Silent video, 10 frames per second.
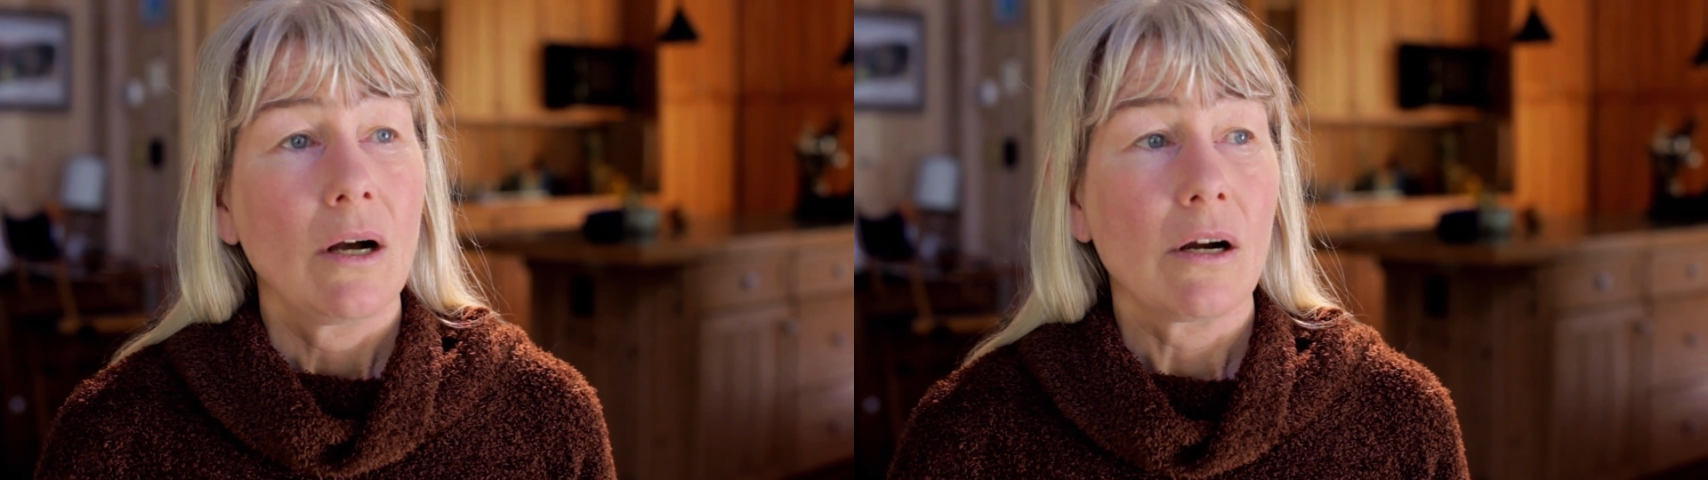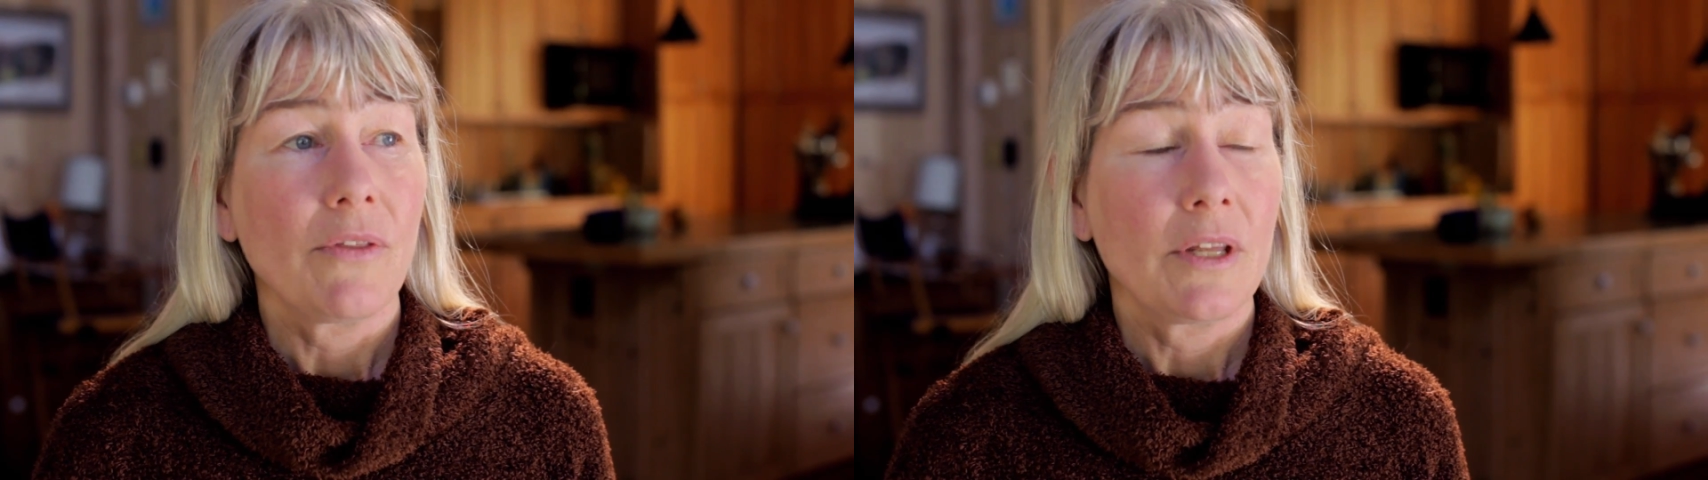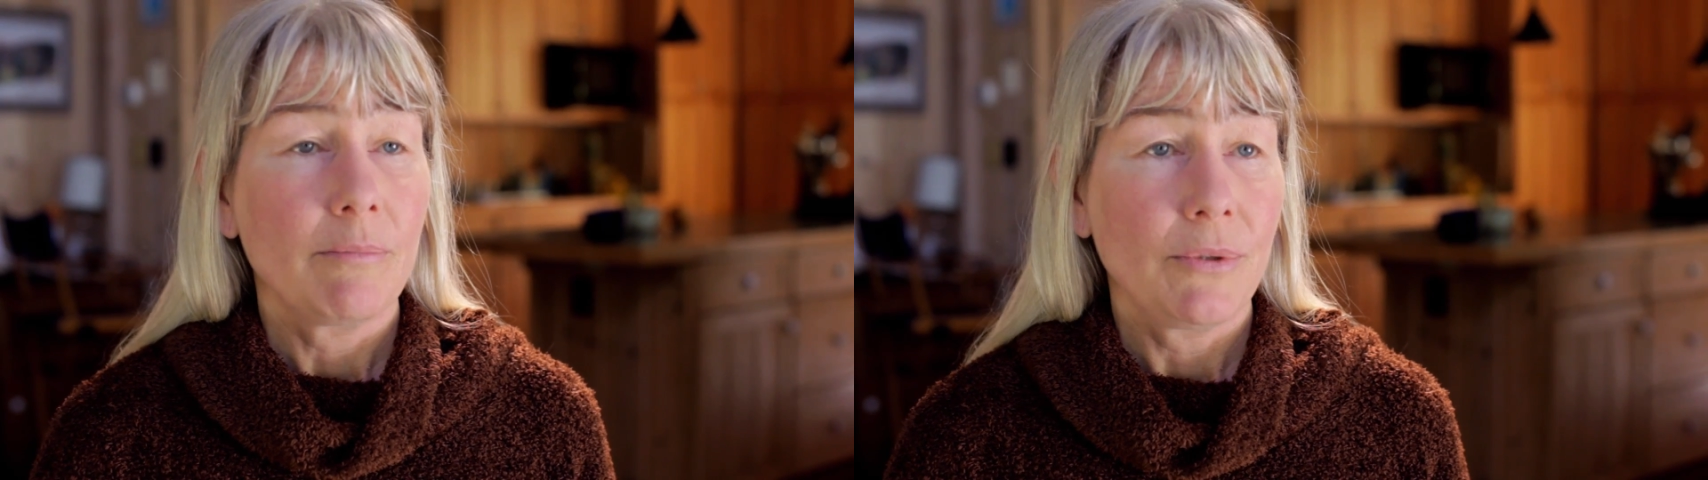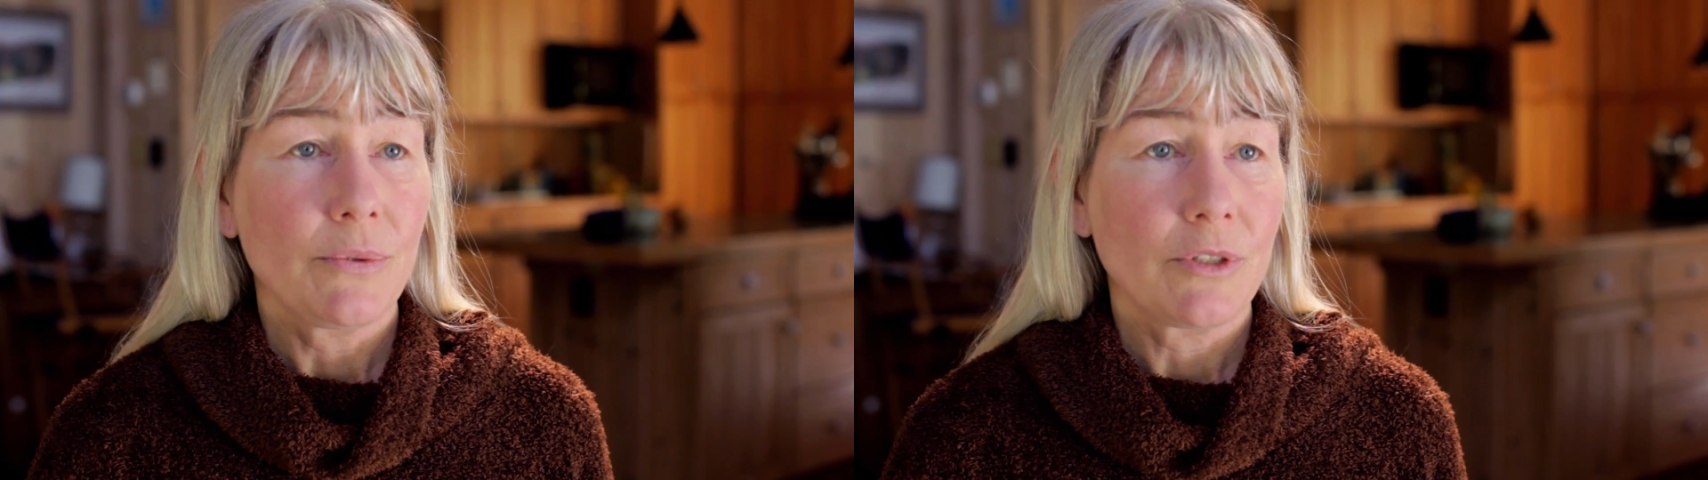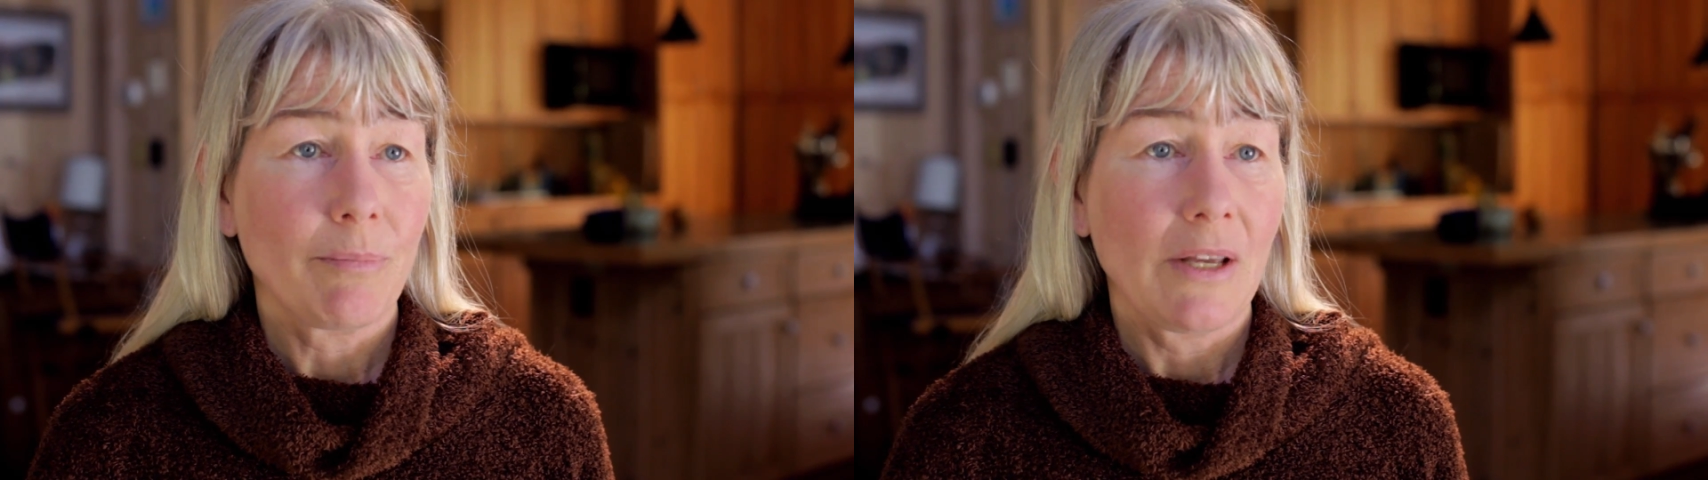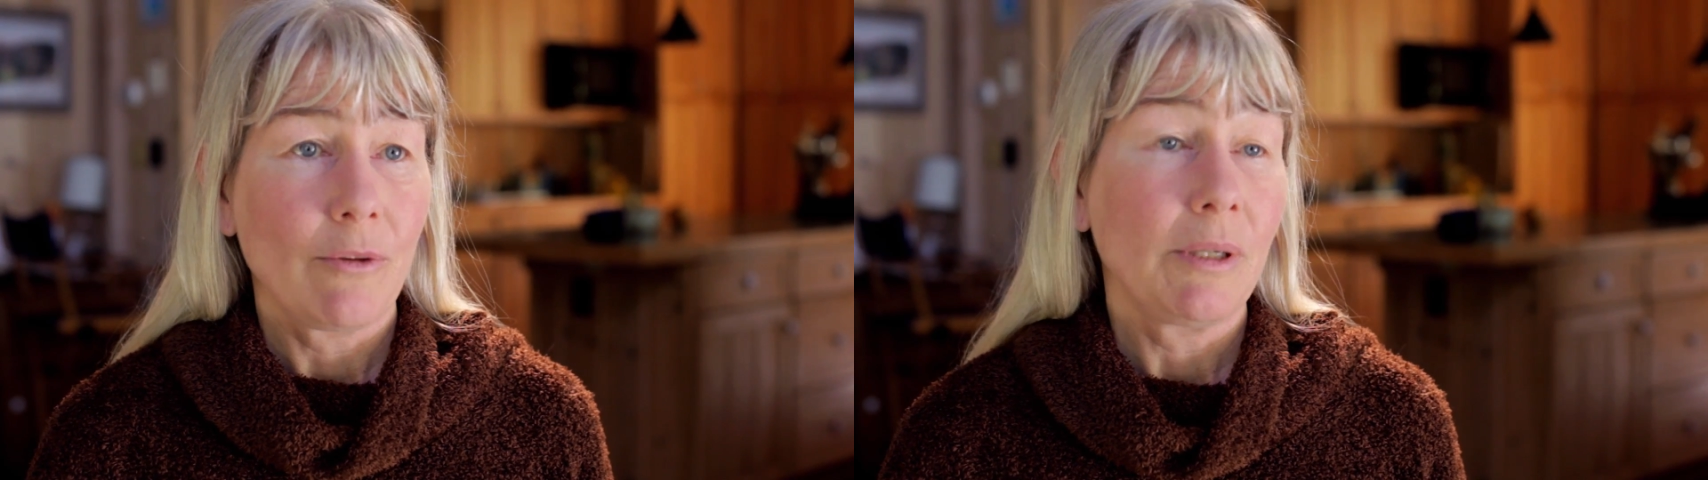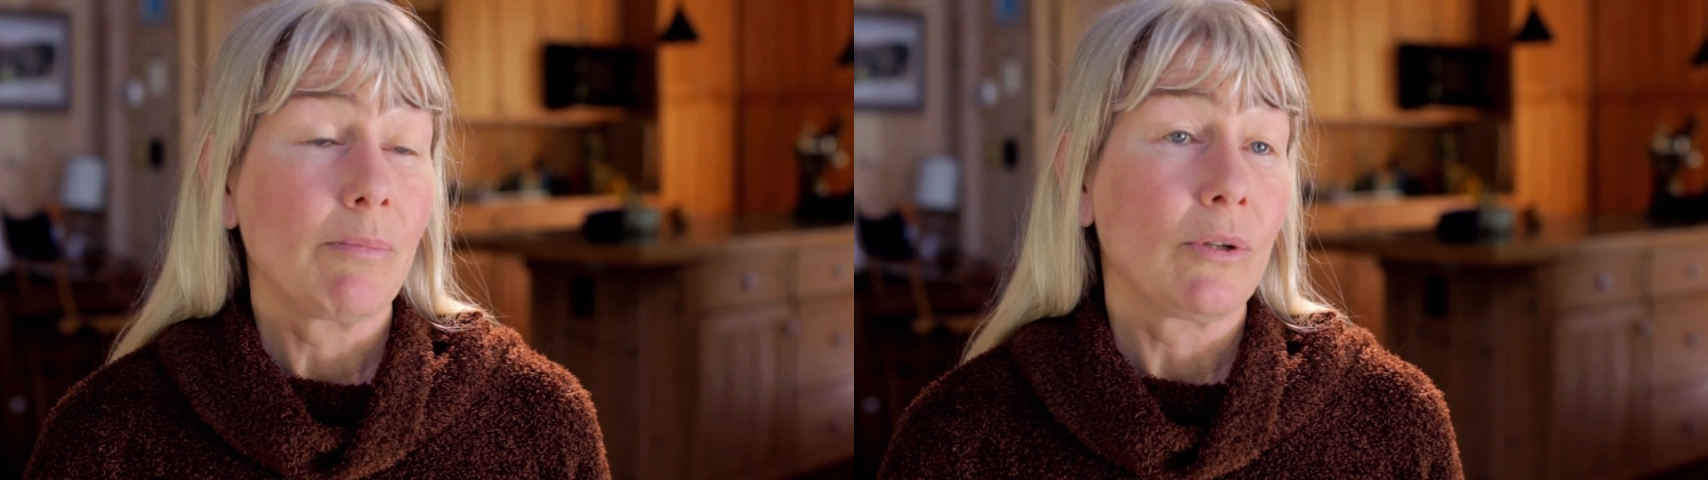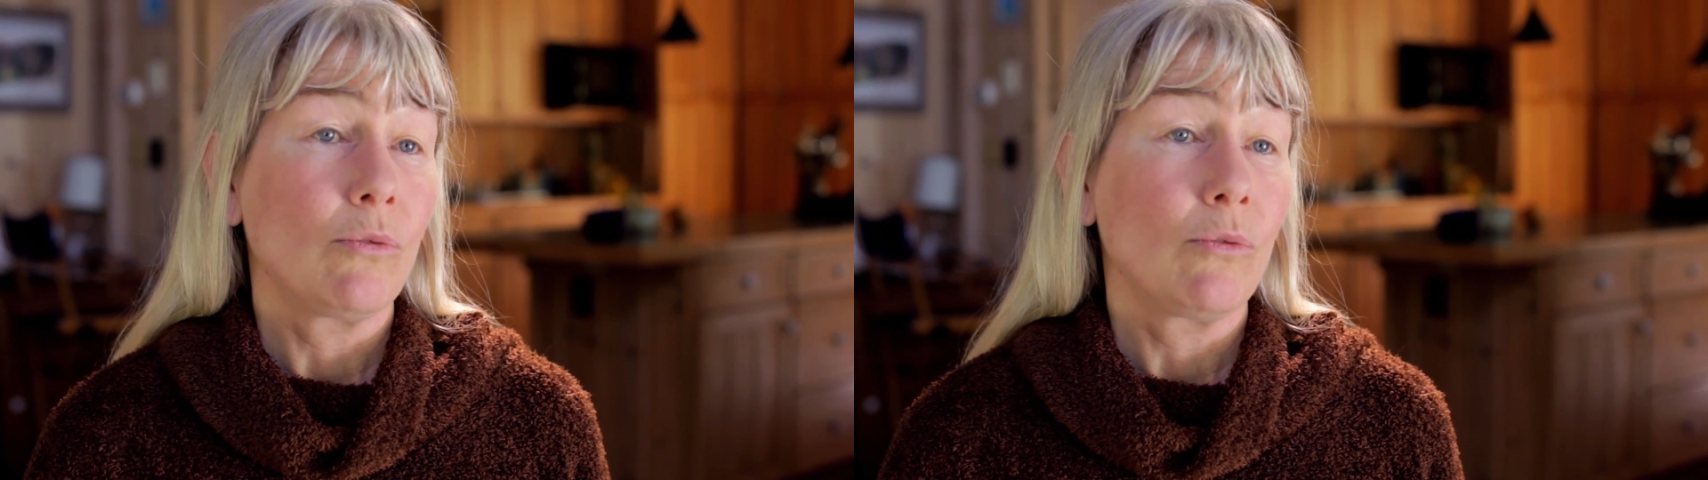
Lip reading: are then abused by the people